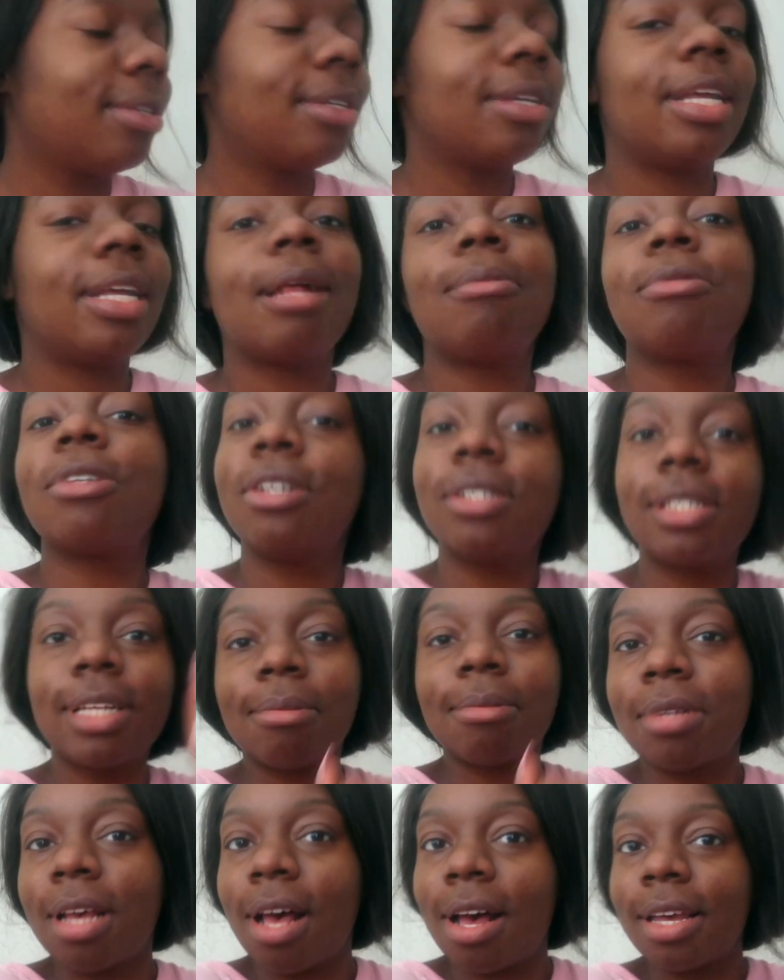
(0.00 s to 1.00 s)
and I'm just gonna
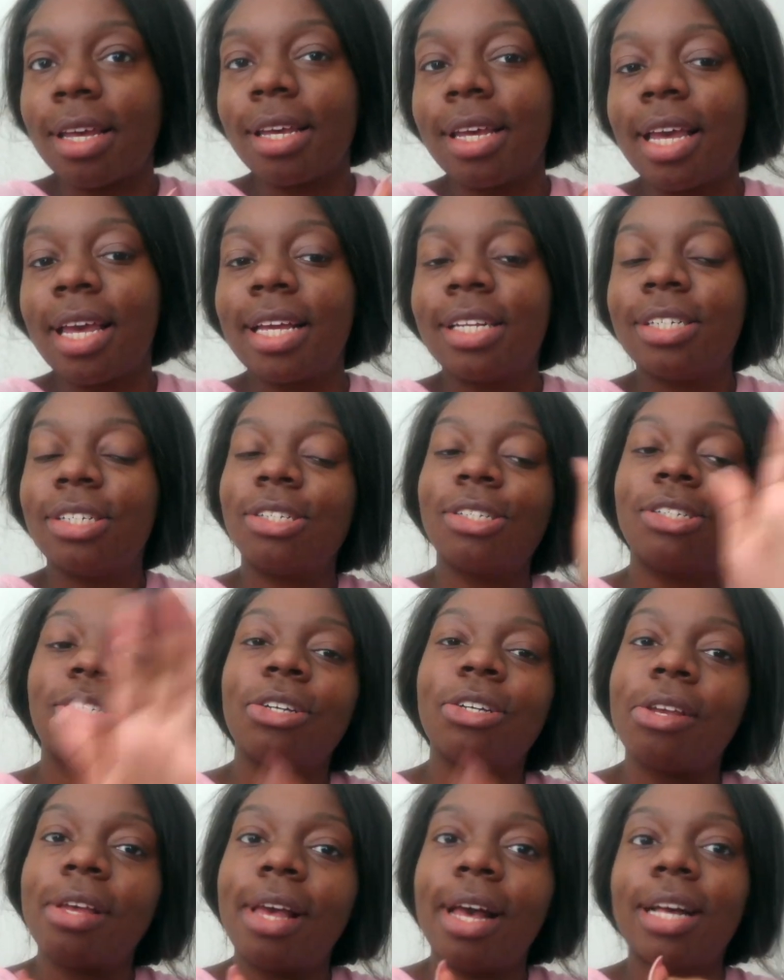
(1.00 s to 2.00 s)
stop talking and just
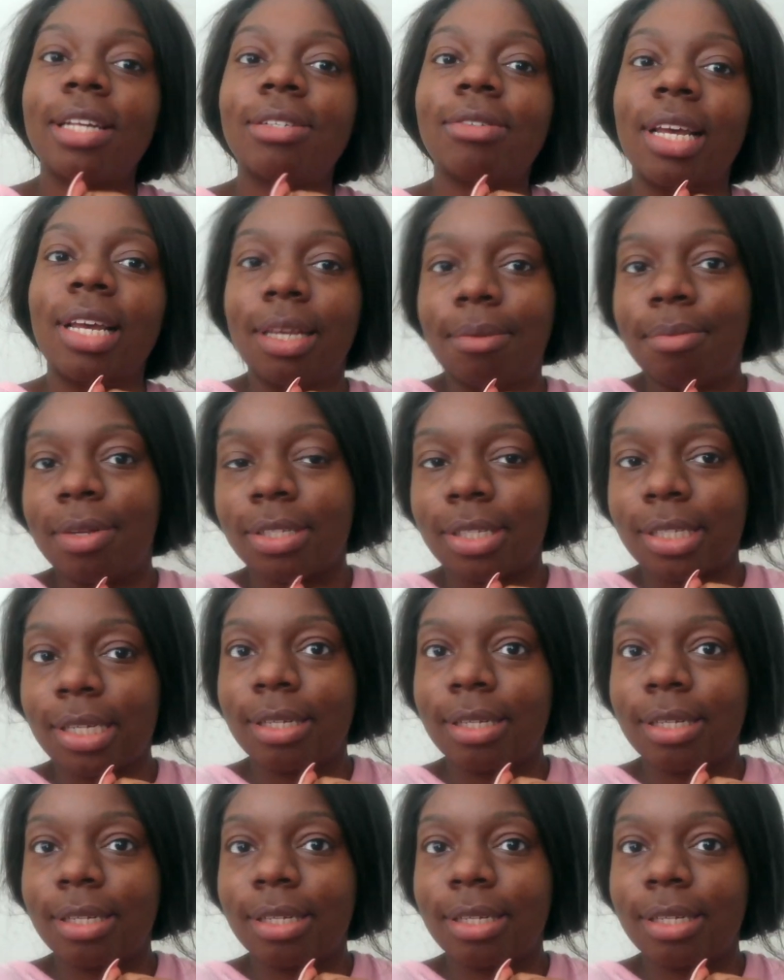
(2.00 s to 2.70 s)
show you guys why he builds